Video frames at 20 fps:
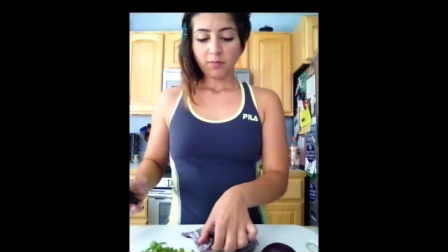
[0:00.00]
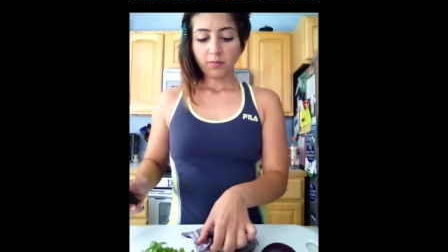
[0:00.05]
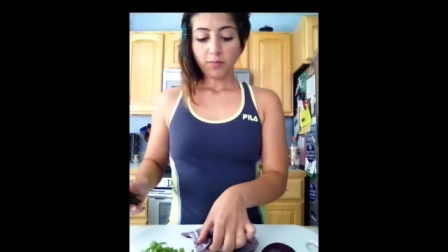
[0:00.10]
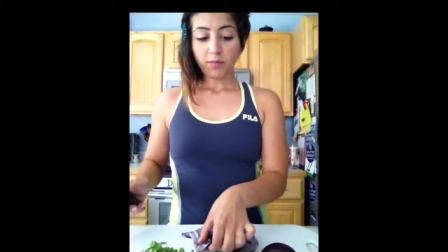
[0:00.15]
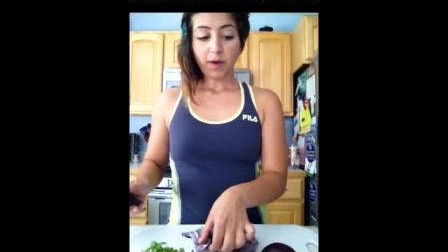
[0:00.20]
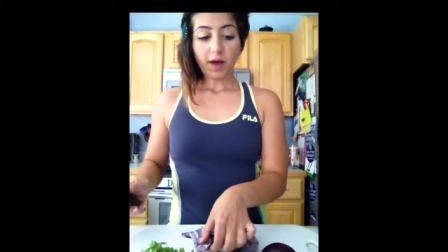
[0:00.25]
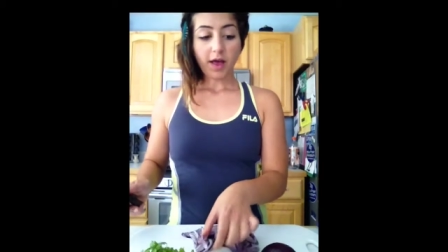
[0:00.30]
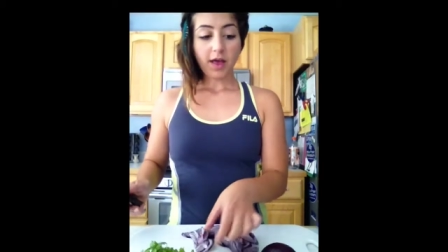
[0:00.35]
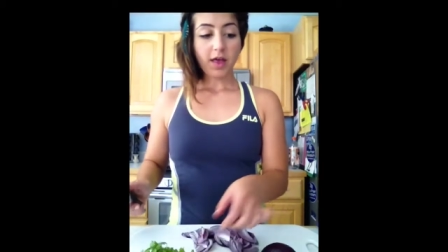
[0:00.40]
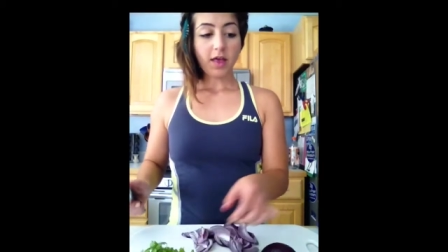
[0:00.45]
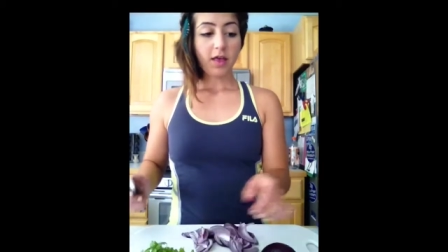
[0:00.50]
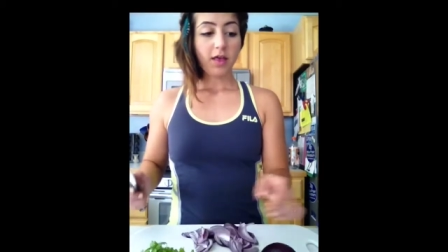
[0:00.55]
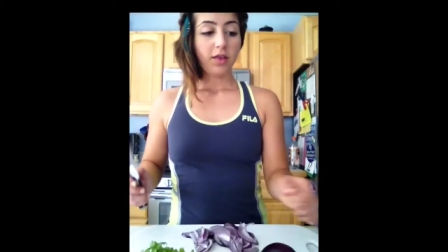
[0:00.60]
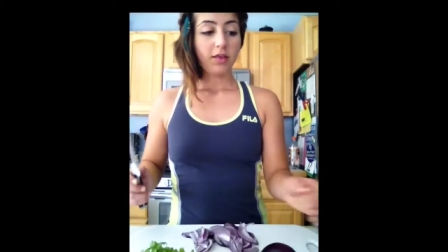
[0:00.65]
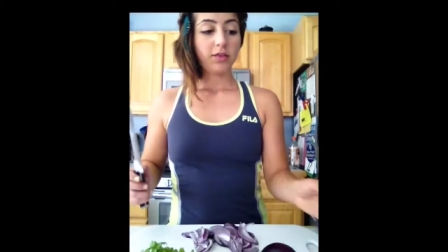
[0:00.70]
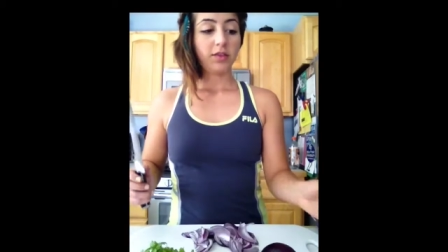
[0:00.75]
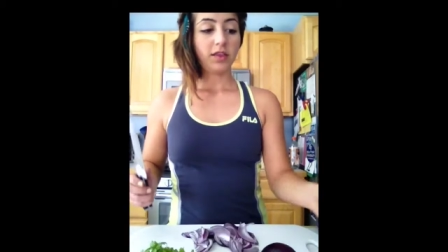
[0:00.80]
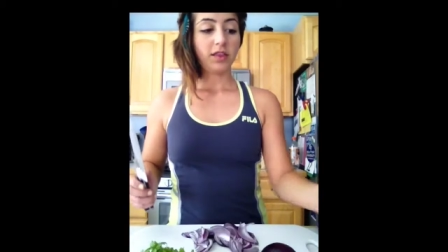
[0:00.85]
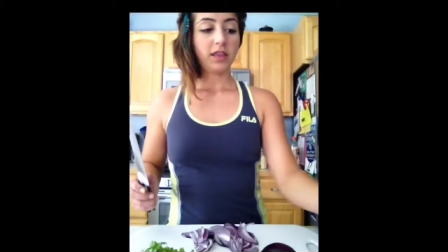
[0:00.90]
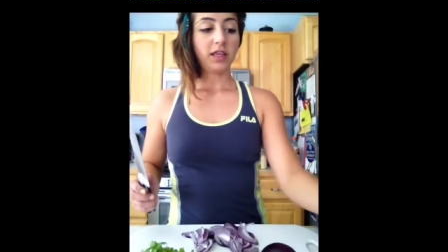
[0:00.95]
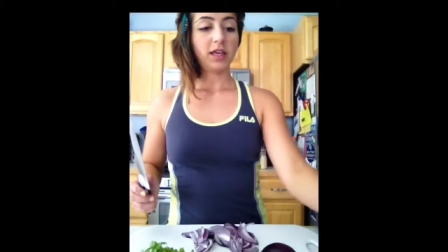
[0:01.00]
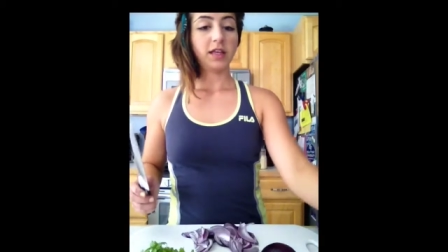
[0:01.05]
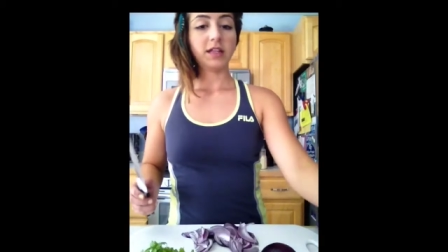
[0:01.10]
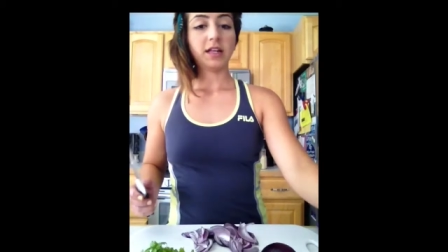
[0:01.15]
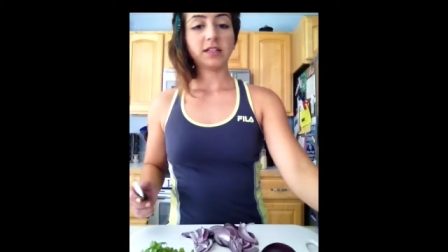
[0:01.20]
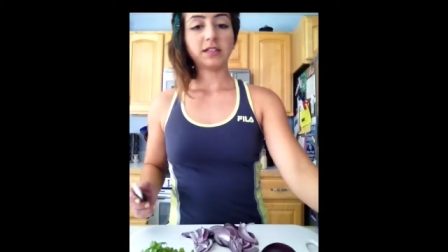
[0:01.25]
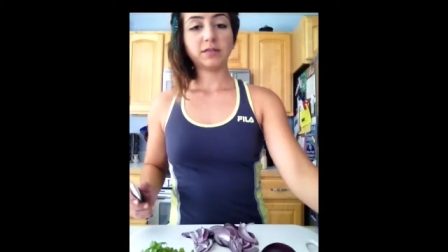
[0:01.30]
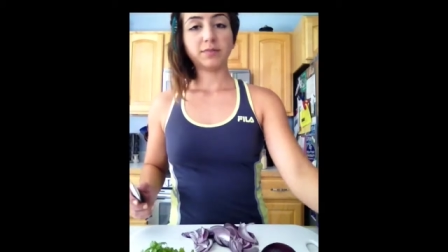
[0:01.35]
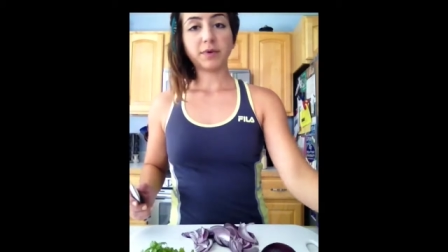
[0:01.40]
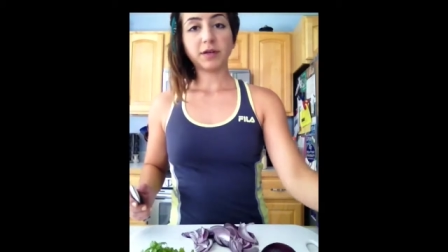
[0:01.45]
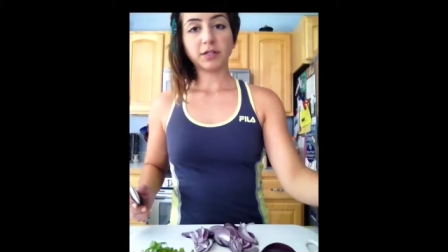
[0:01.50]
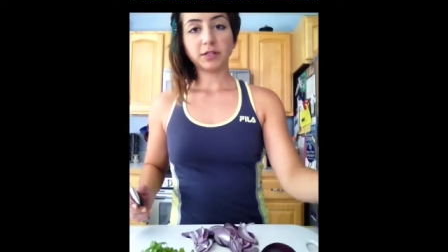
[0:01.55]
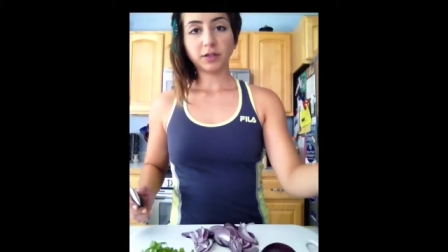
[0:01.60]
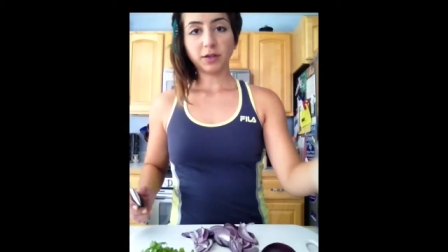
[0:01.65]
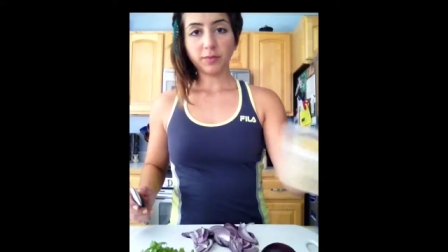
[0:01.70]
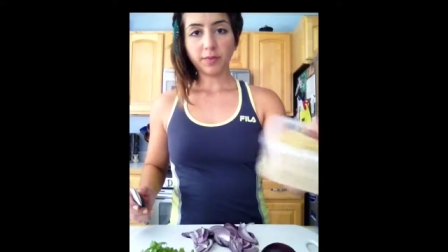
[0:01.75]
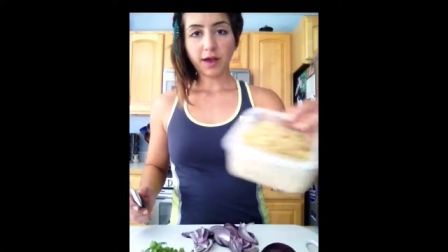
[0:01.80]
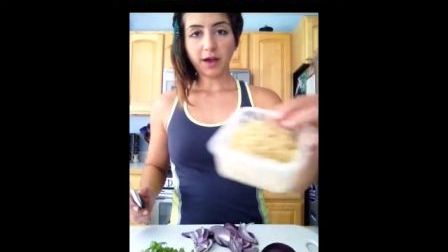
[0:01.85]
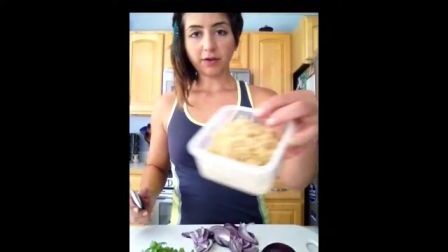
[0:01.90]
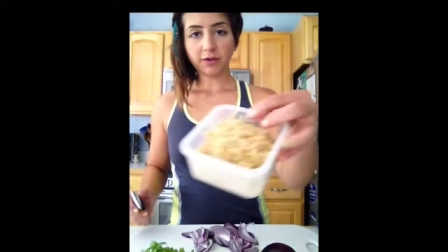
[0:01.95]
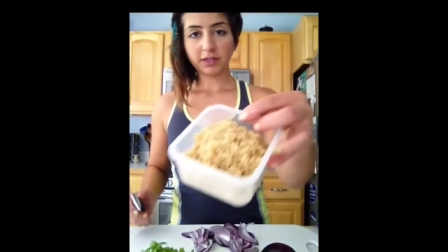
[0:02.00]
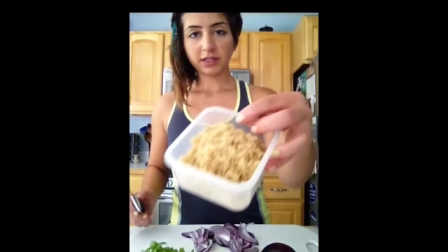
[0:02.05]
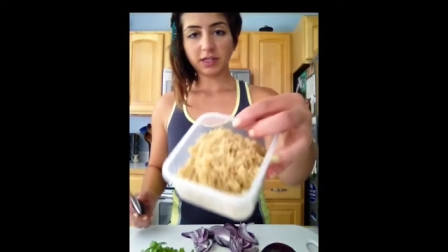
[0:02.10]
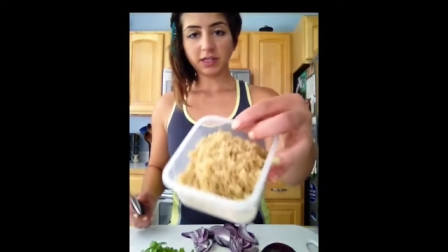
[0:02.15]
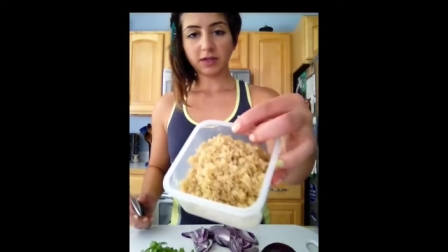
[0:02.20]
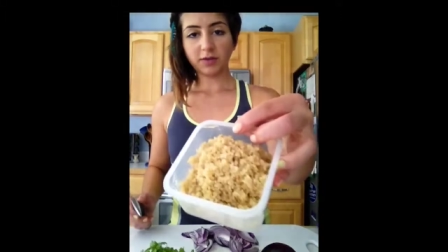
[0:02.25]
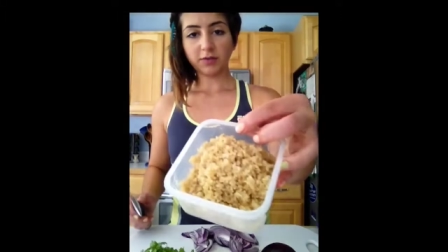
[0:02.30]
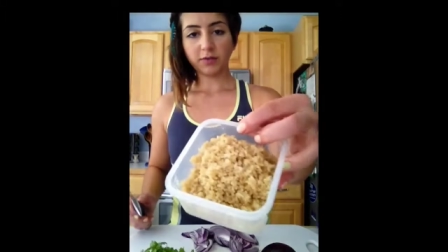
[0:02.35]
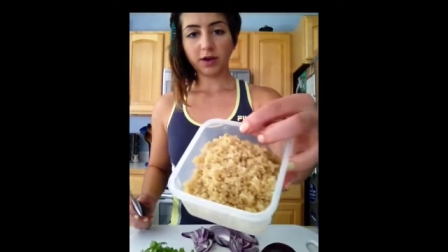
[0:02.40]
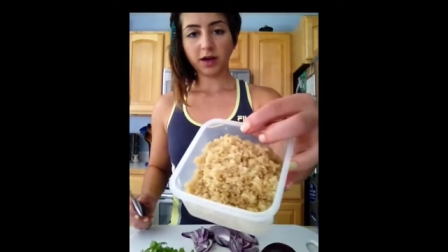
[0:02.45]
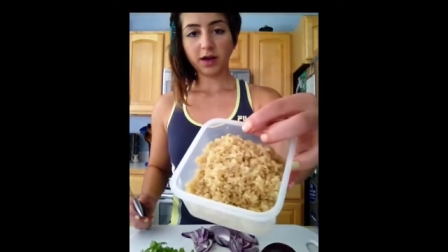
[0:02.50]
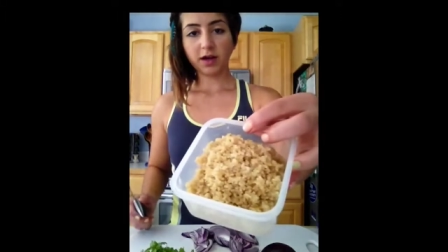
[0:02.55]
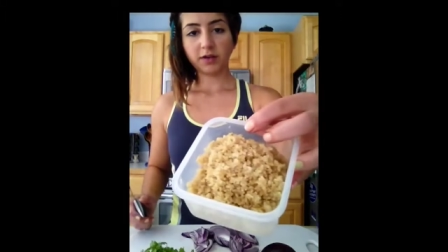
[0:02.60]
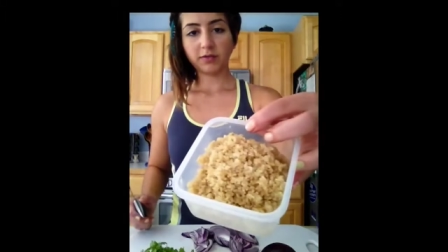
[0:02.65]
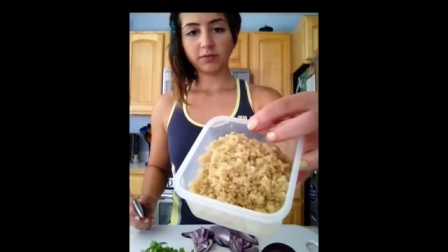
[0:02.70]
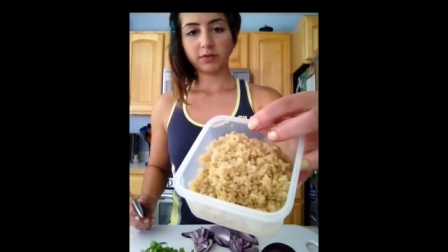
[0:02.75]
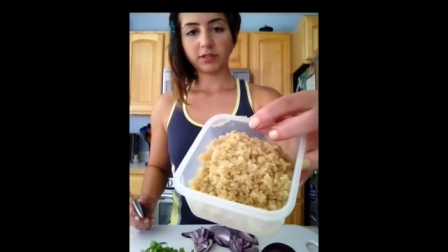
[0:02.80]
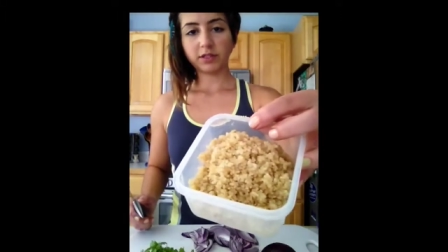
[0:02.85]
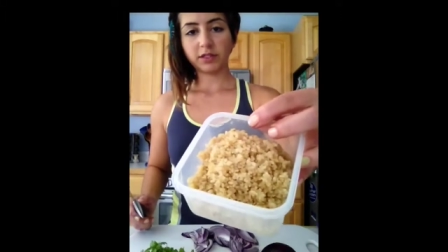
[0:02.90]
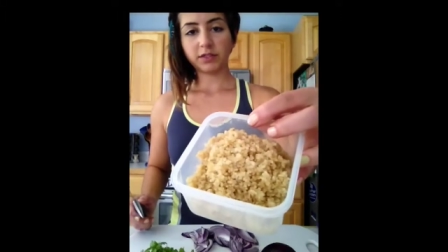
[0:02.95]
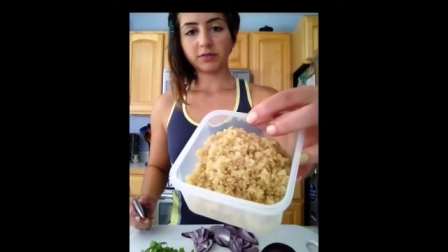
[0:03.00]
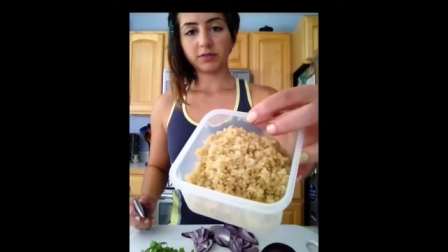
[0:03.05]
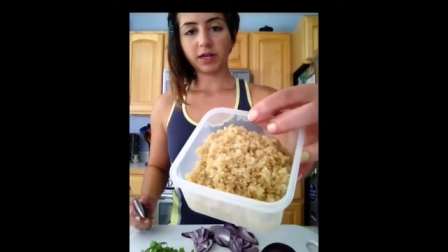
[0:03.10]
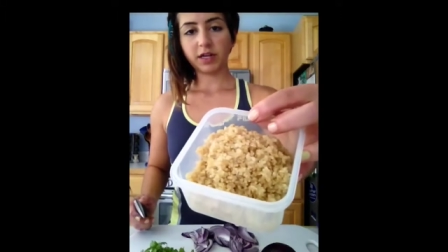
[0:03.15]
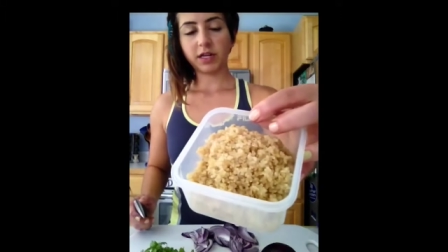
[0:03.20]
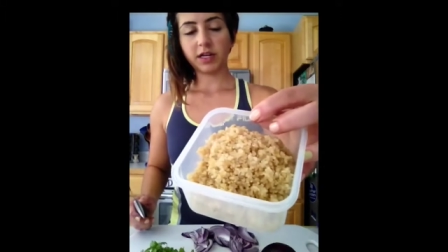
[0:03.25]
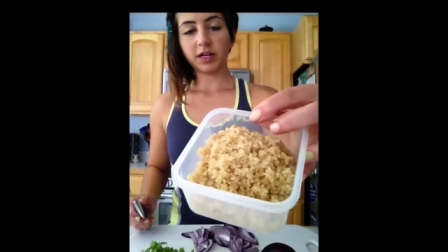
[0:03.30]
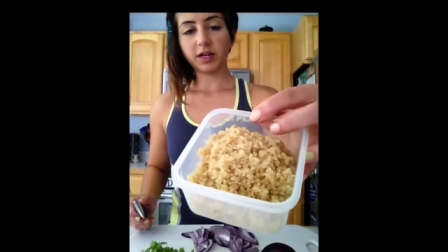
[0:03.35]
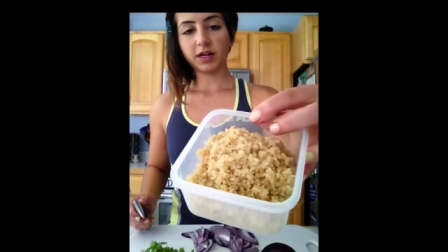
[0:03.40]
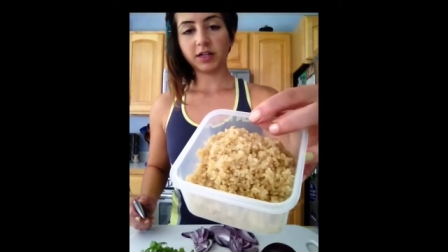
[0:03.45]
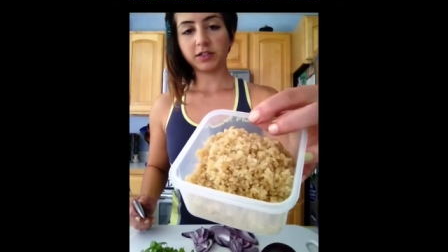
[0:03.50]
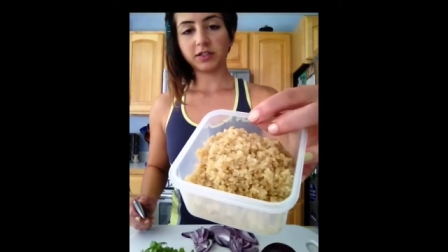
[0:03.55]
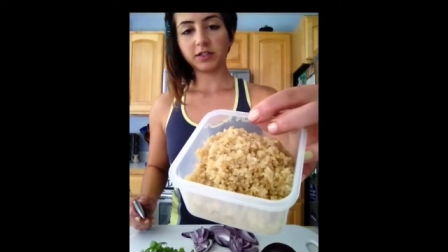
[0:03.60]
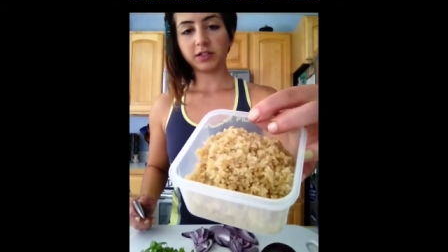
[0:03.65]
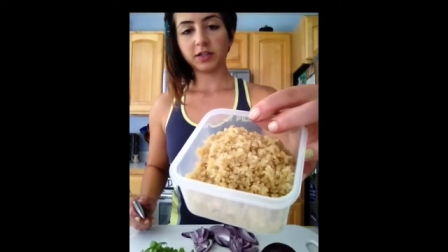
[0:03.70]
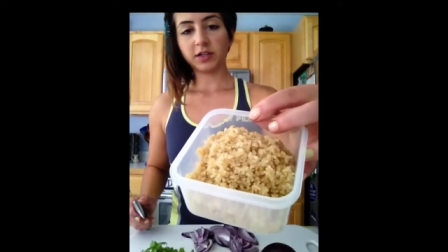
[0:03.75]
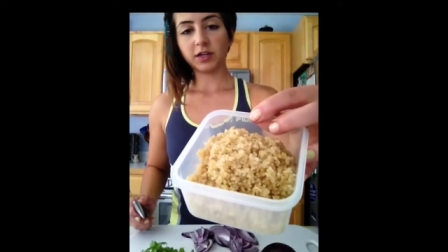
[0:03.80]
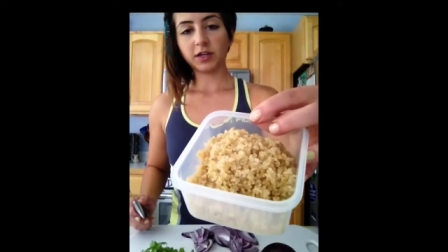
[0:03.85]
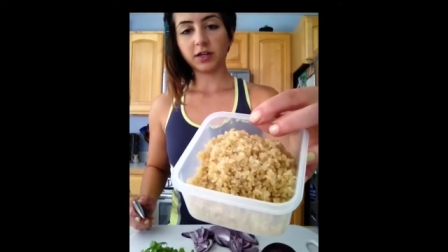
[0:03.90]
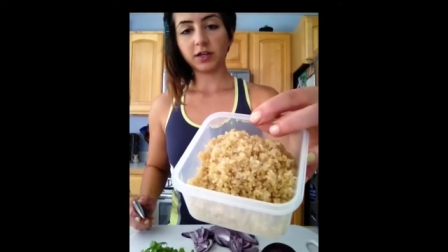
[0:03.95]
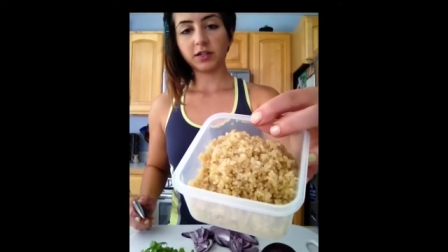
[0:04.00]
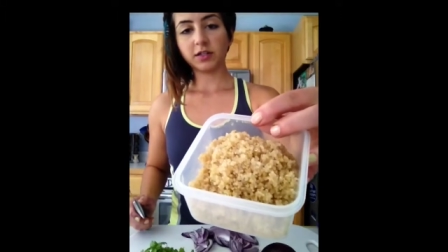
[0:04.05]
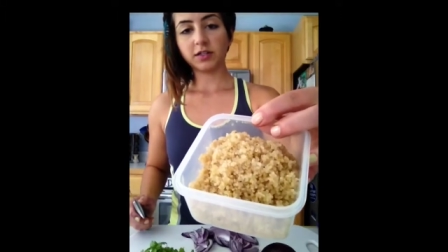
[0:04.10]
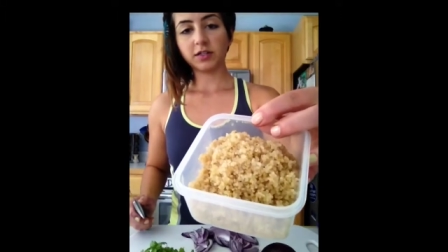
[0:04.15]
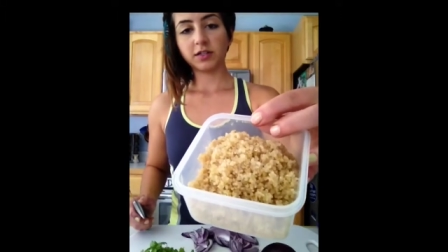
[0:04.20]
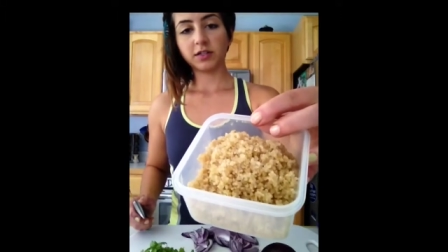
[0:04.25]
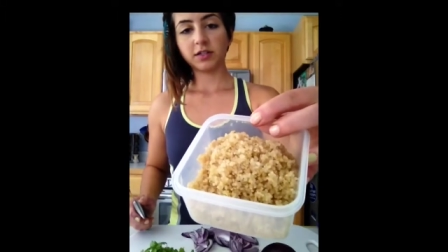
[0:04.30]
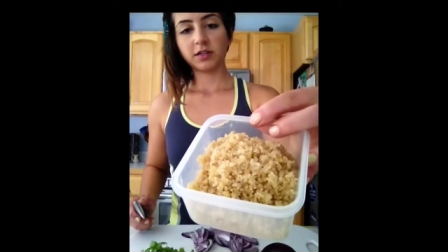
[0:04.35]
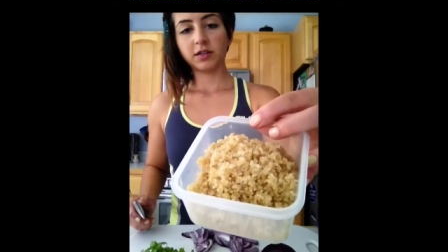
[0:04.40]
But the thing that's special about quinoa, which is right here, it's cooked,